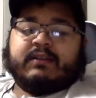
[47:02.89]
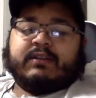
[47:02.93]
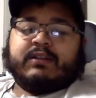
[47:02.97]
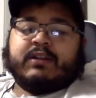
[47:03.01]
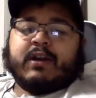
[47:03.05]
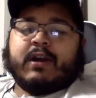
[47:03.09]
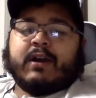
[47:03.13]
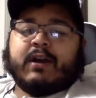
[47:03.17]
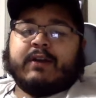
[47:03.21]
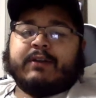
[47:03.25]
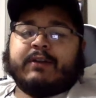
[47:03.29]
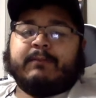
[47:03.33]
to
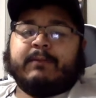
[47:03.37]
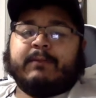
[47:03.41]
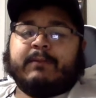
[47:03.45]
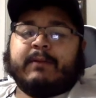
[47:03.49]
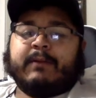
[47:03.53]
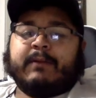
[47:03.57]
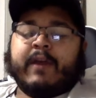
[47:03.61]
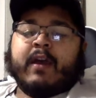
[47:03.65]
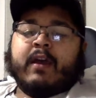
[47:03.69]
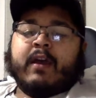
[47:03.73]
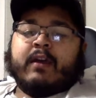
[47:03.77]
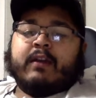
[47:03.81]
Josh. I
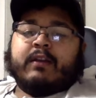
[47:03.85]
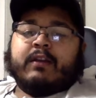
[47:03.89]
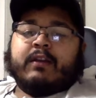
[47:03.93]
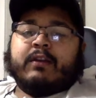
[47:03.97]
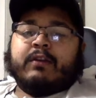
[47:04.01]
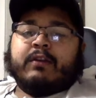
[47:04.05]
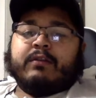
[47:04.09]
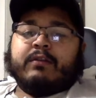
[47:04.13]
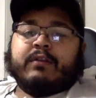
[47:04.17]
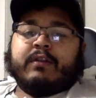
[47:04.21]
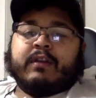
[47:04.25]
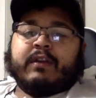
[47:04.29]
mean, do
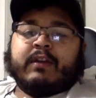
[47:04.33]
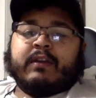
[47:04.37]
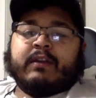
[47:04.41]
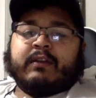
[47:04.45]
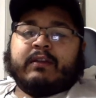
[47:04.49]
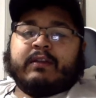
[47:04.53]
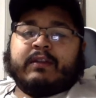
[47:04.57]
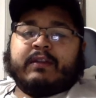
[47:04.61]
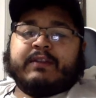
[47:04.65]
you think